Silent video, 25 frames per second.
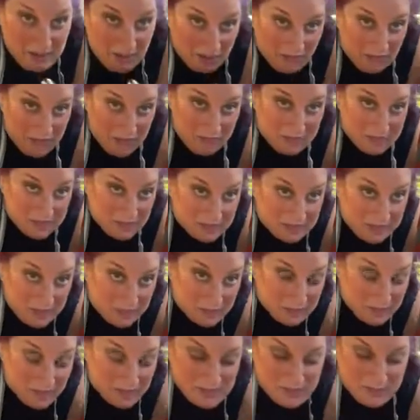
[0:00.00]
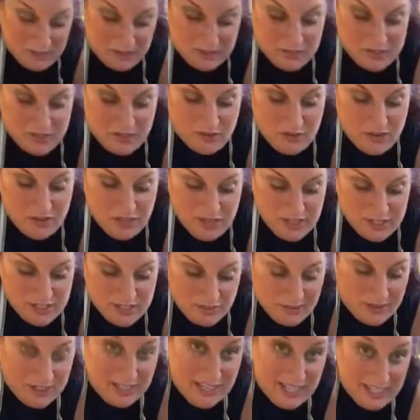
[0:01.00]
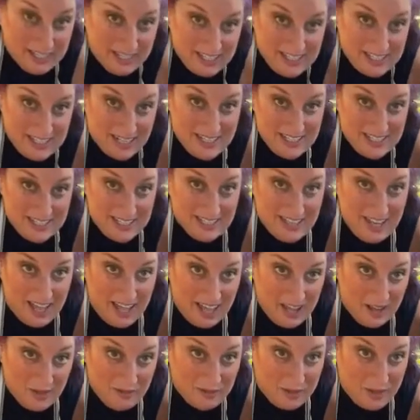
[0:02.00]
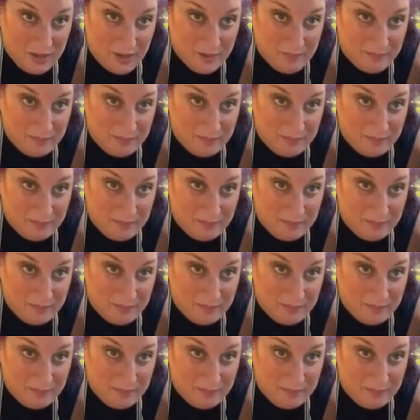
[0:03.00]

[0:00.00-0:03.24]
I have to get down to Matzo Brei. So again, I didn't have,